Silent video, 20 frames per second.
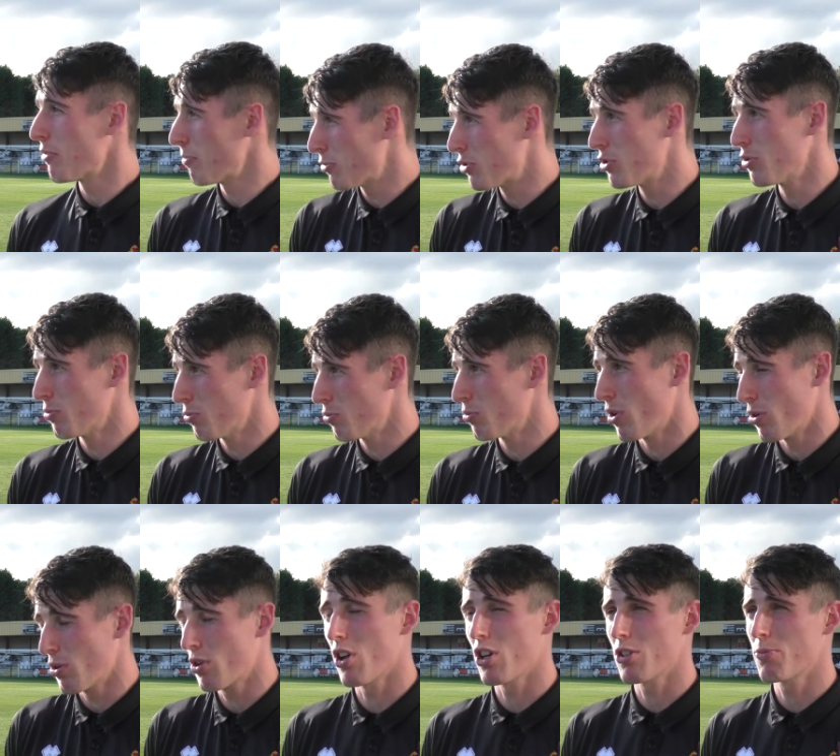two
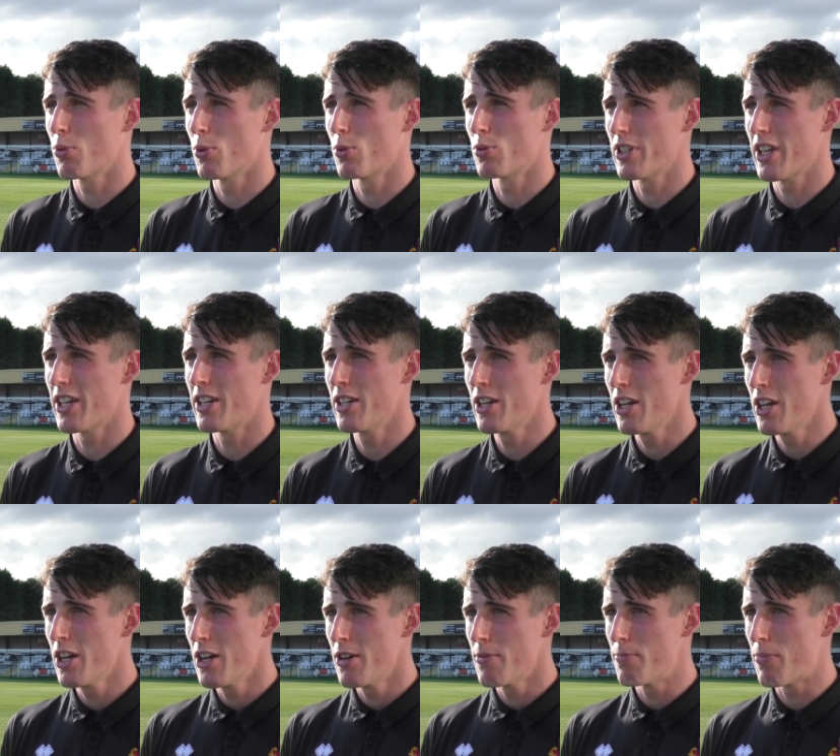world-class balls in,
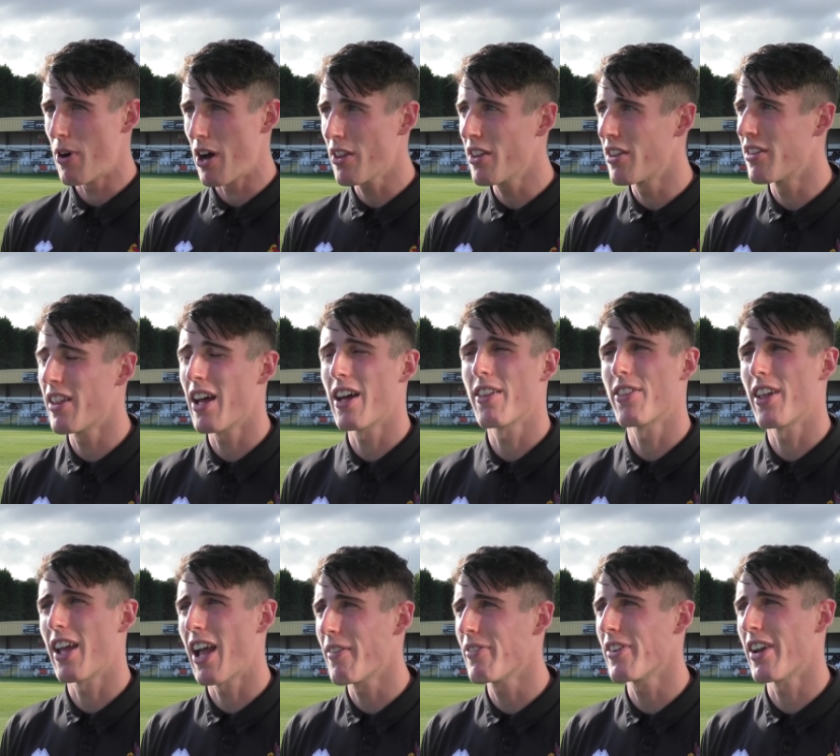but other than that,
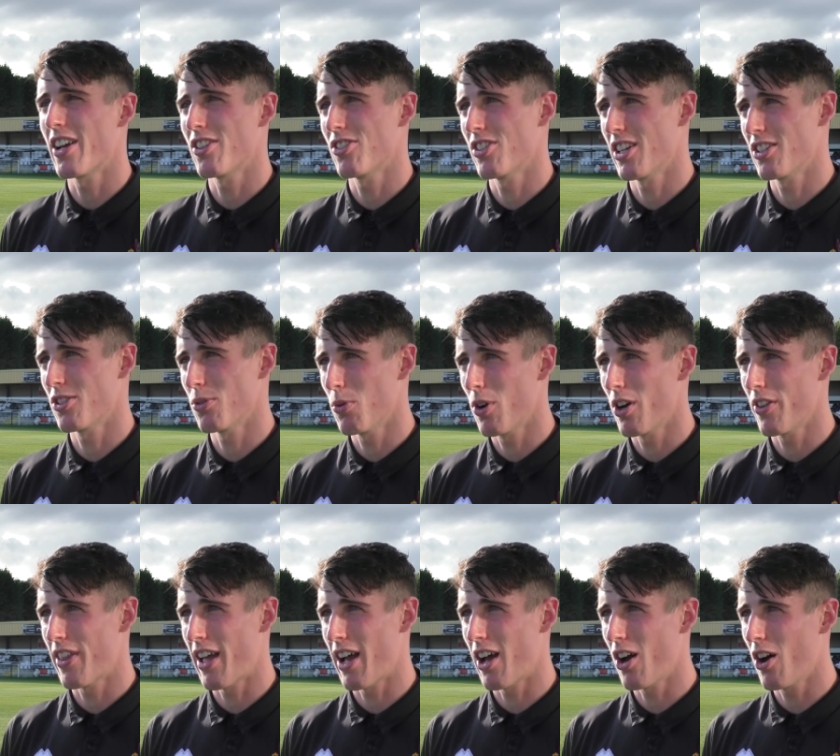they haven't actually had to
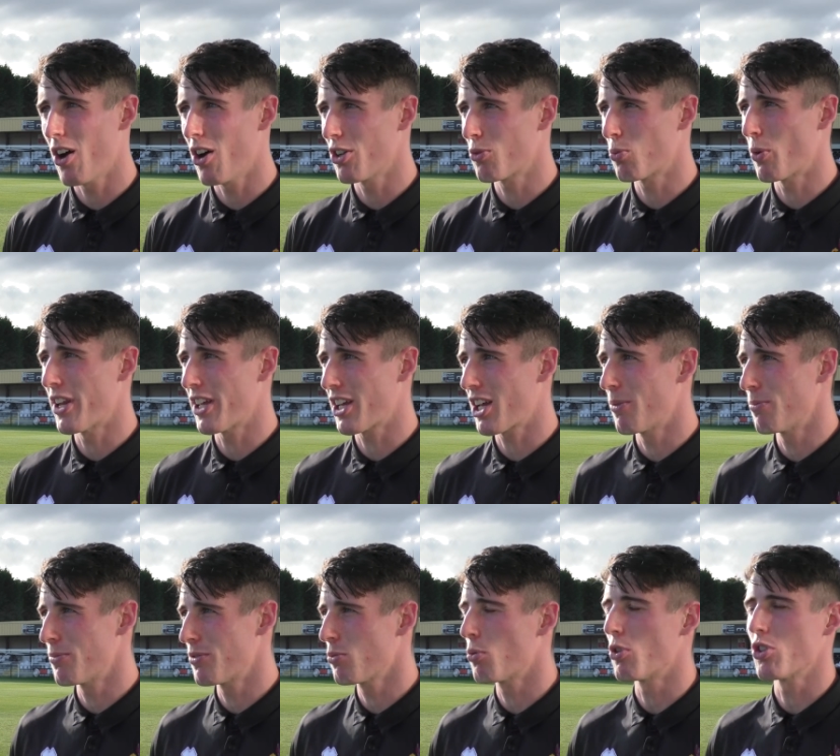work that hard when it
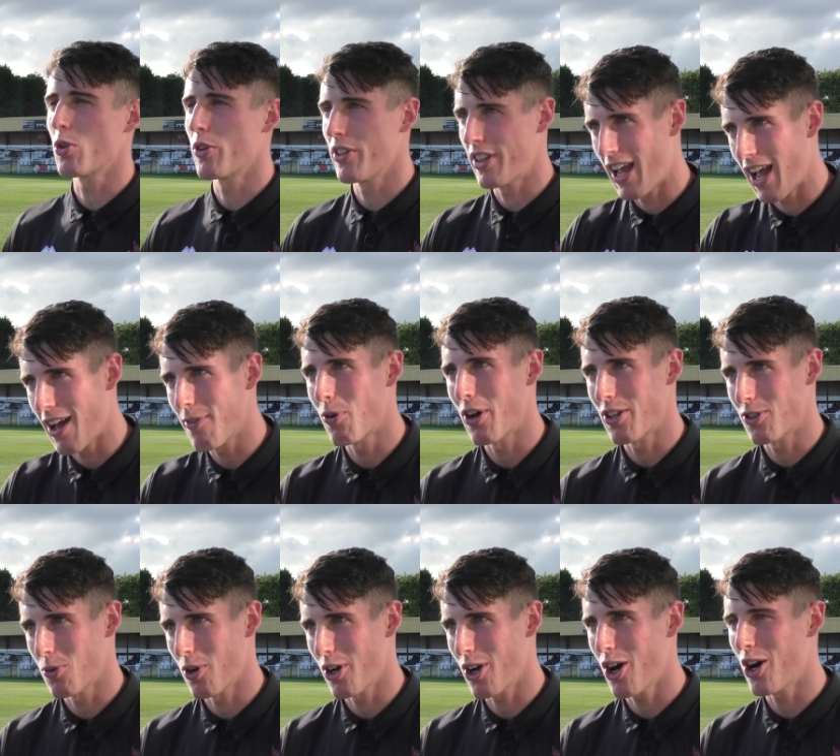comes... Well, sorry, they have had
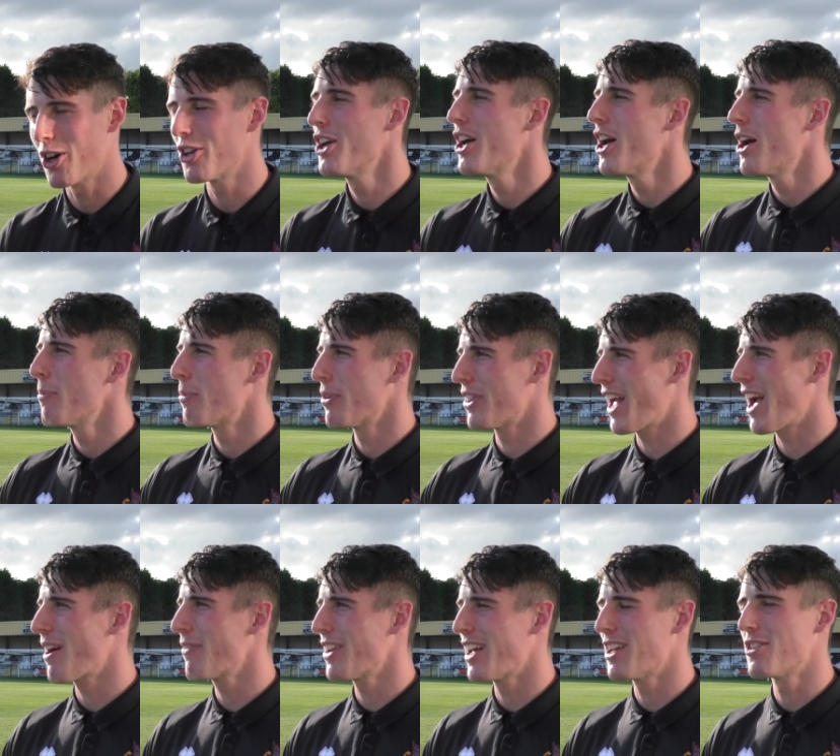to work hard, but they
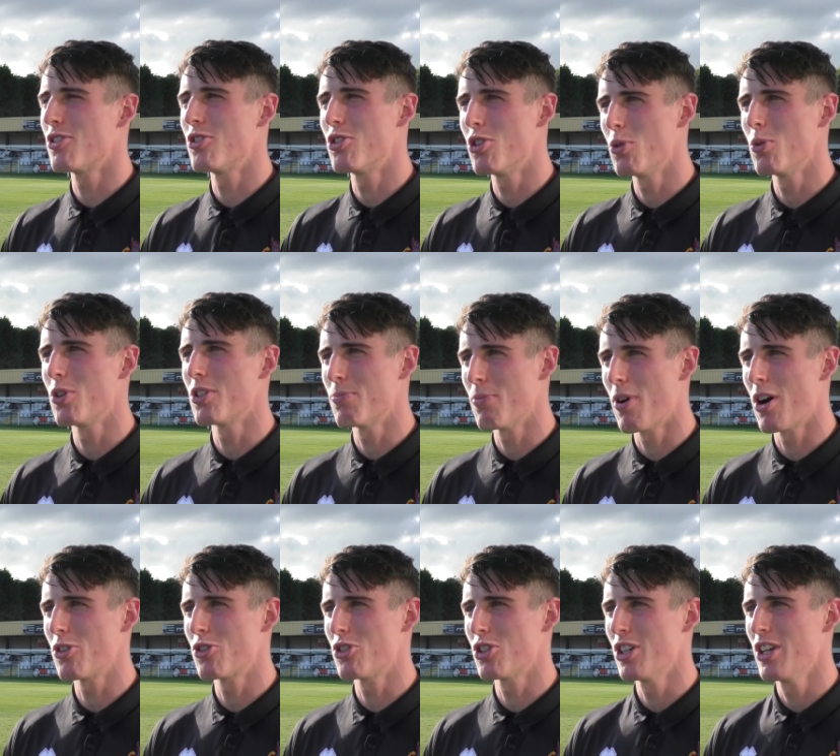haven't had to do as
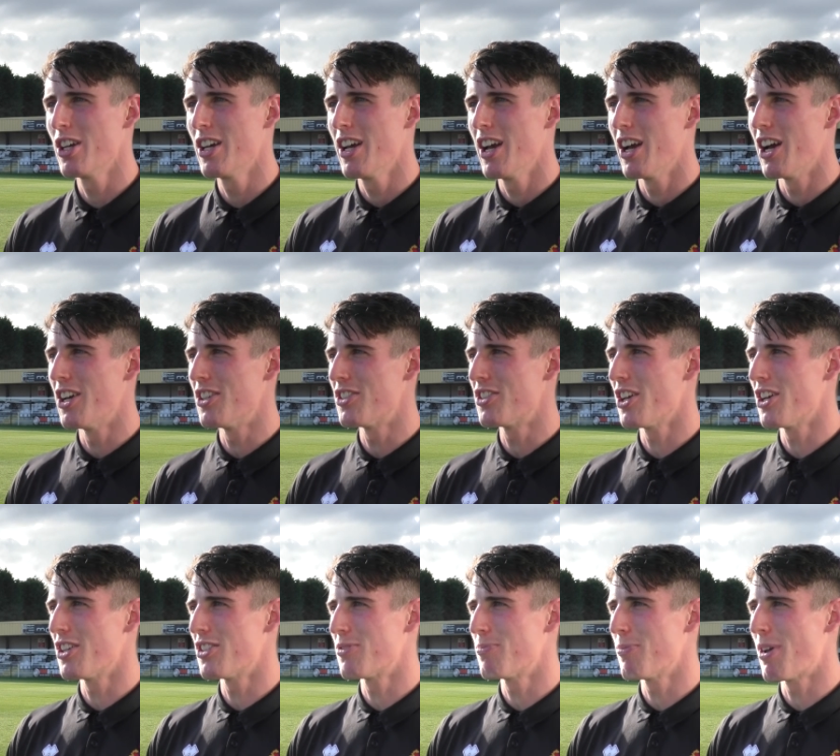much
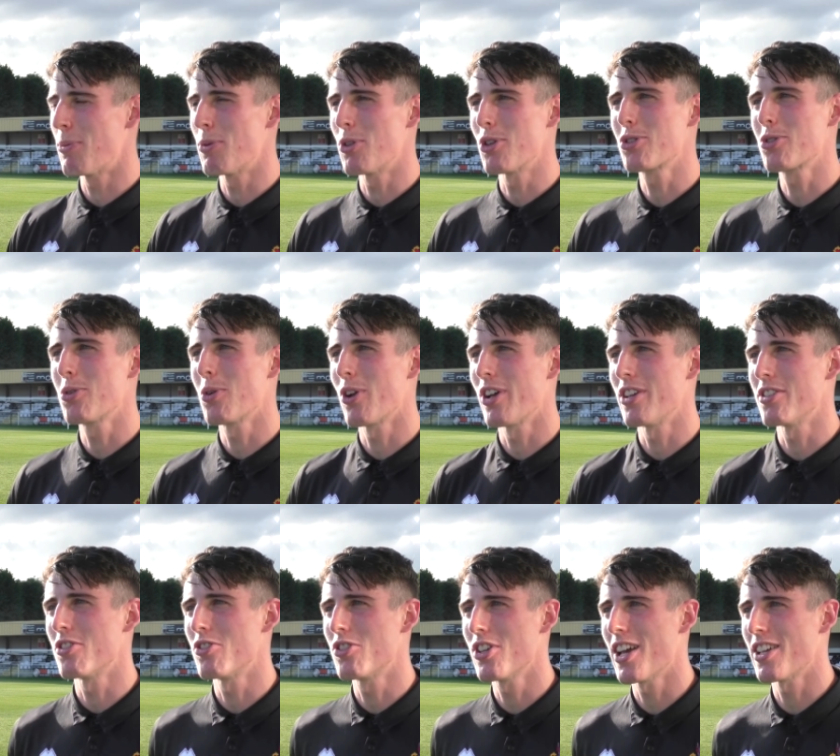as maybe the scoreline
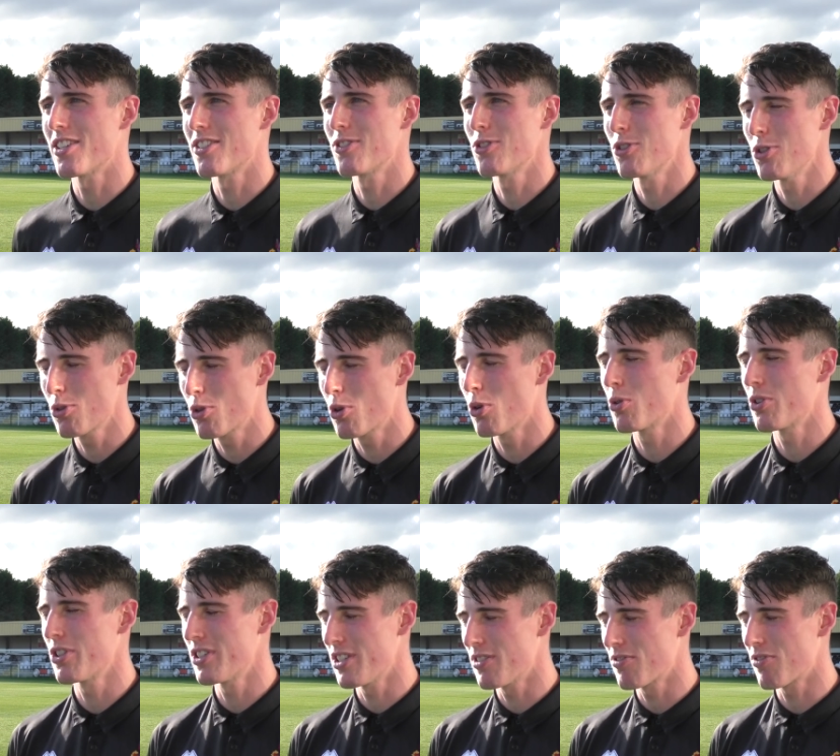suggests. Two
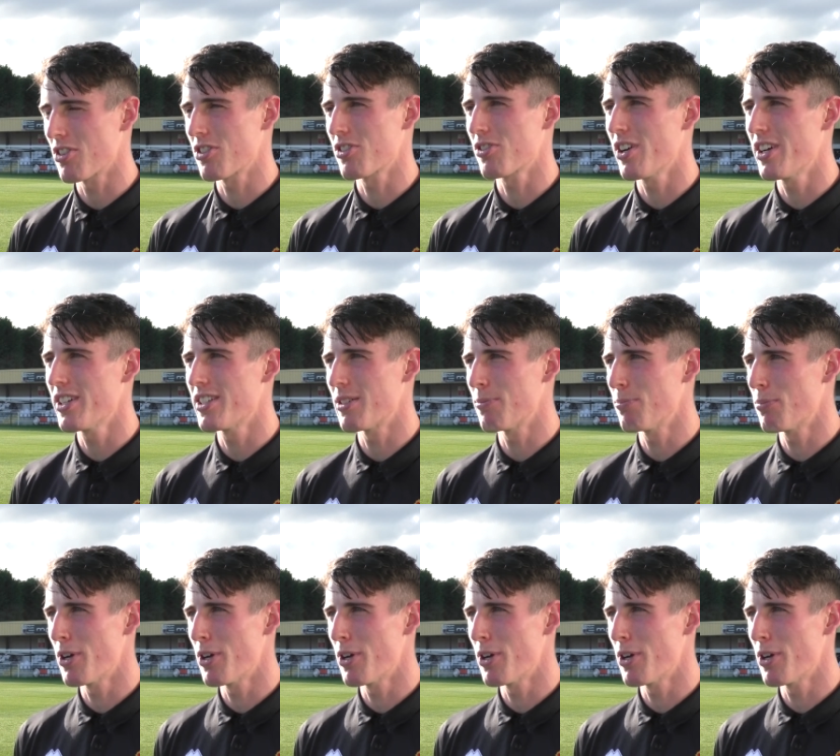corners is frustrating,